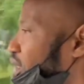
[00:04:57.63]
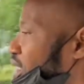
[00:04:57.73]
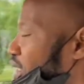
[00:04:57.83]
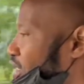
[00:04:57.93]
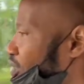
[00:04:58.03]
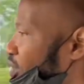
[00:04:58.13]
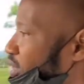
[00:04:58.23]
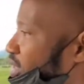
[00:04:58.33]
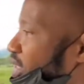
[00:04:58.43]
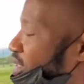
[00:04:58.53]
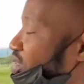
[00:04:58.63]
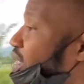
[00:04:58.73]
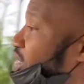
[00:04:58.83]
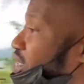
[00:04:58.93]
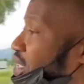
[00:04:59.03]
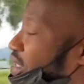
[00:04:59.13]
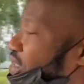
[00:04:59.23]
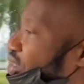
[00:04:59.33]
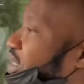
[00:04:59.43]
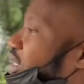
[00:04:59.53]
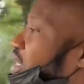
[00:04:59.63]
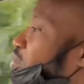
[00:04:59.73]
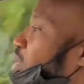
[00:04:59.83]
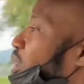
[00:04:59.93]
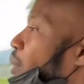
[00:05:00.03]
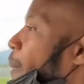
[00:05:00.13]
And then of course there are threats, and the threats could be